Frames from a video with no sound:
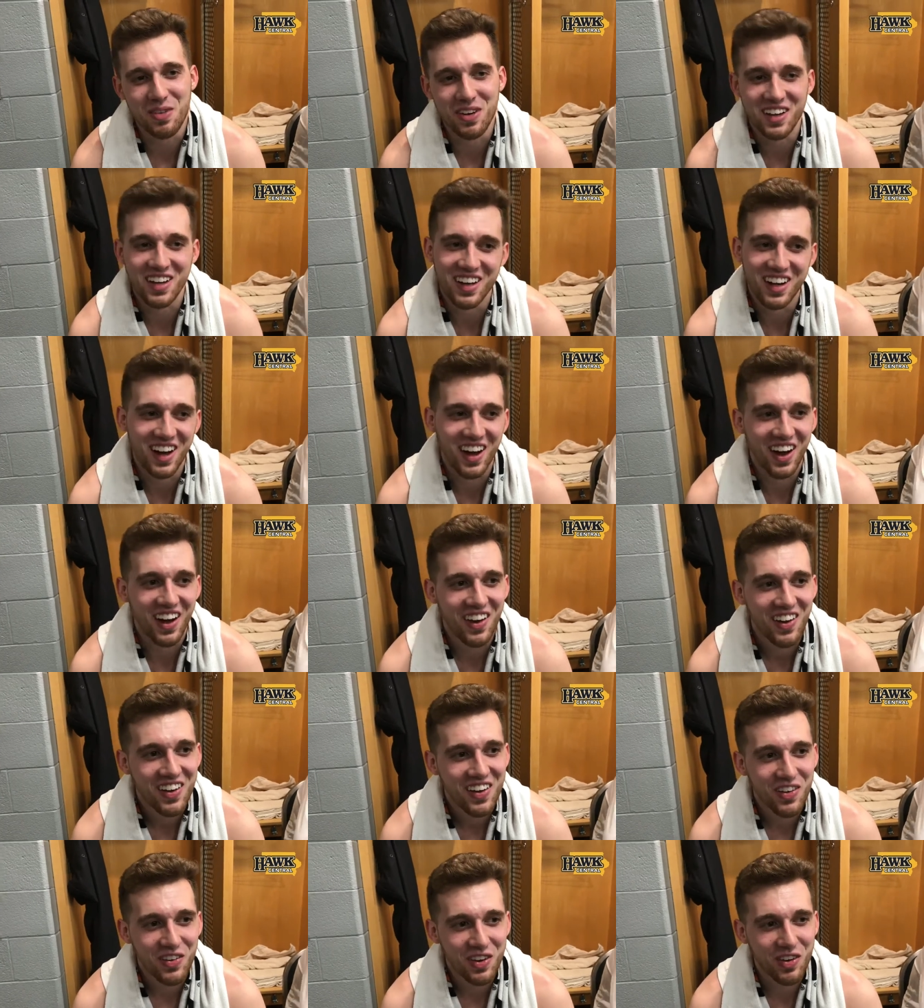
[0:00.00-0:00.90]
But nah,
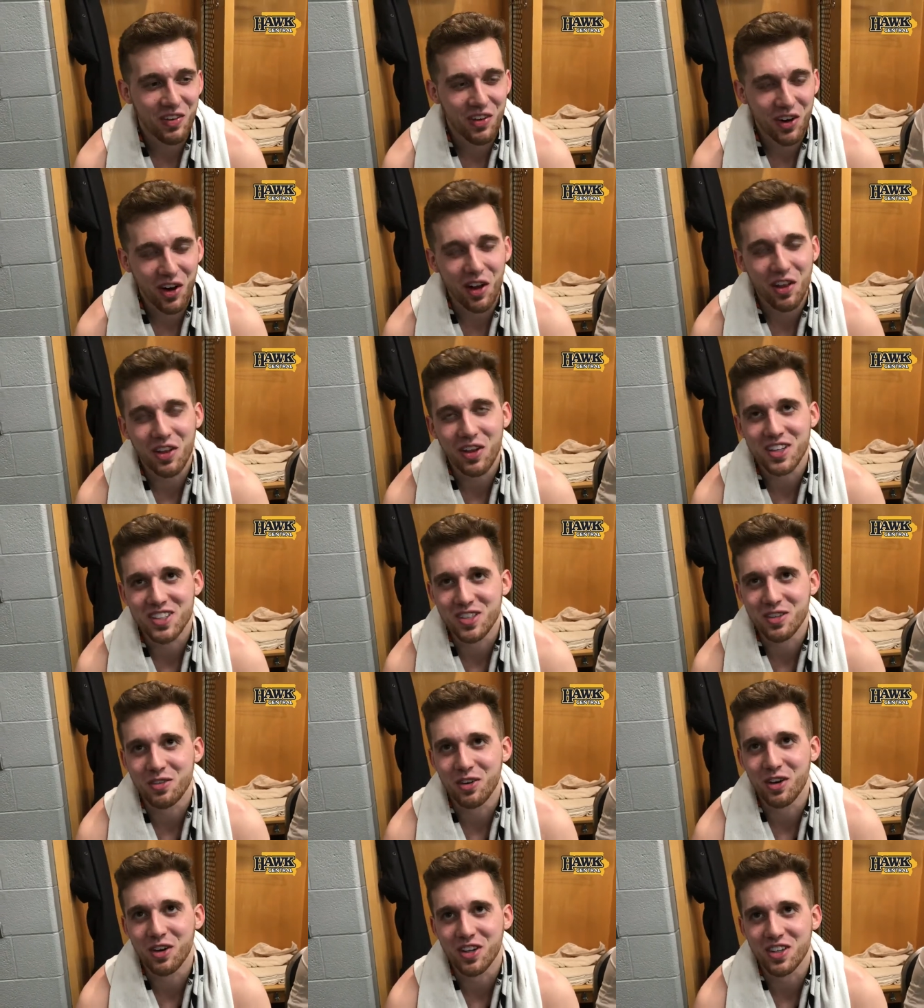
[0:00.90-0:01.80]
we're all
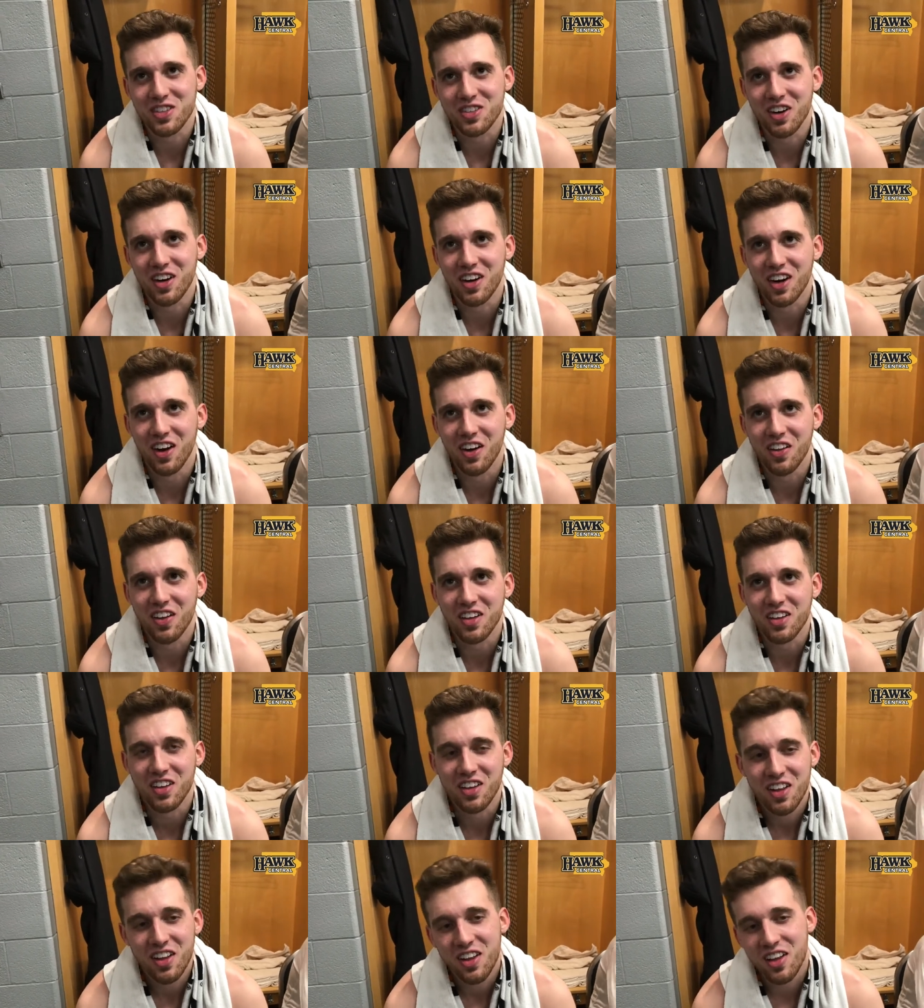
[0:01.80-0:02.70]
laser focused right now,
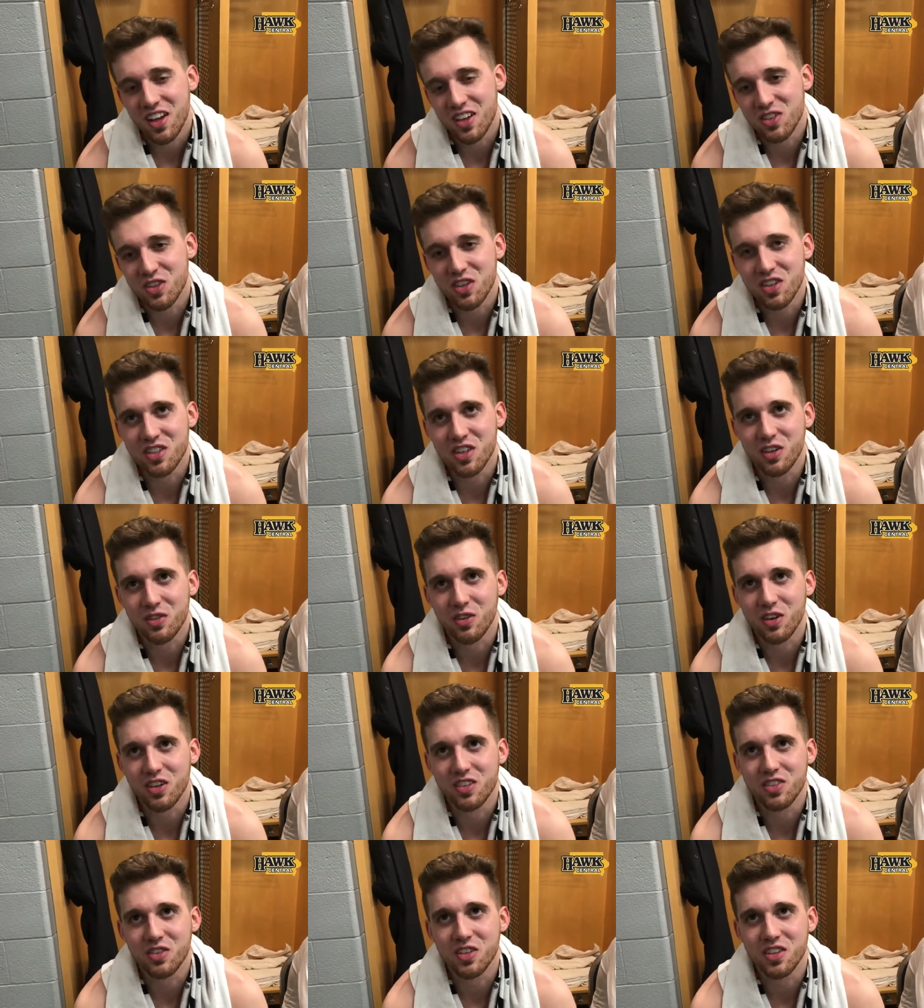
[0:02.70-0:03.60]
and that's what it took
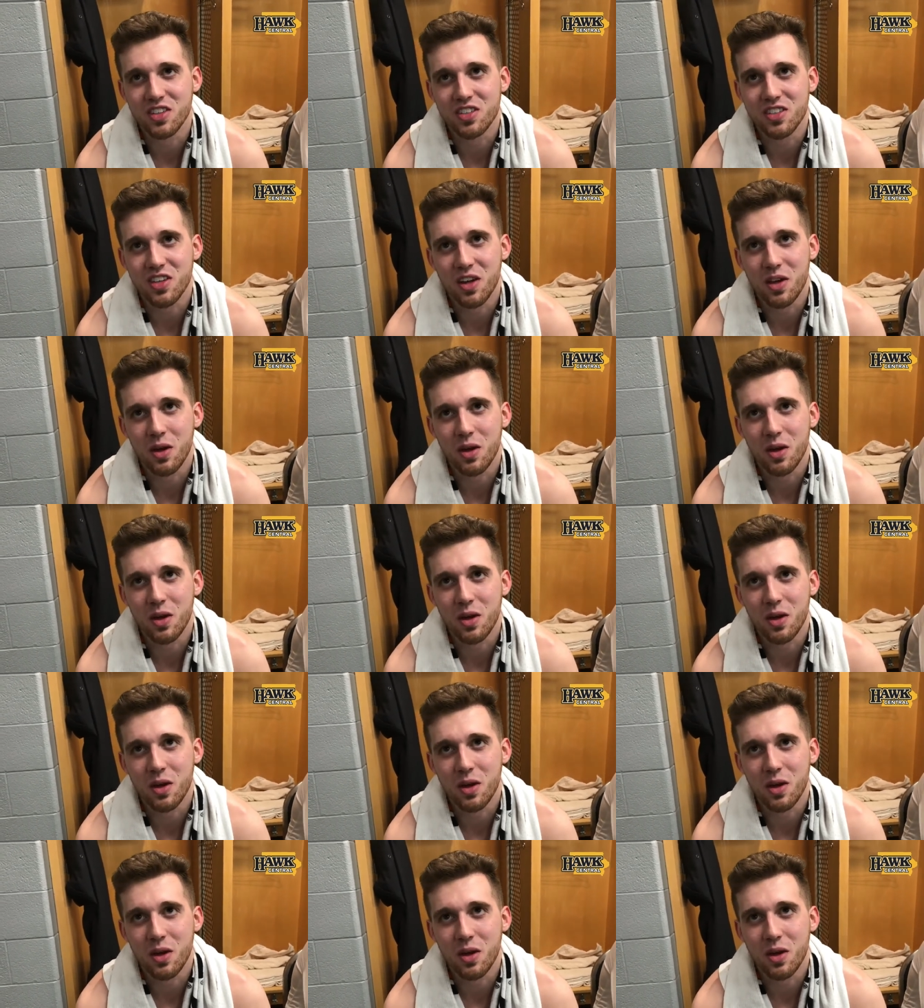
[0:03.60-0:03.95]
for us to win this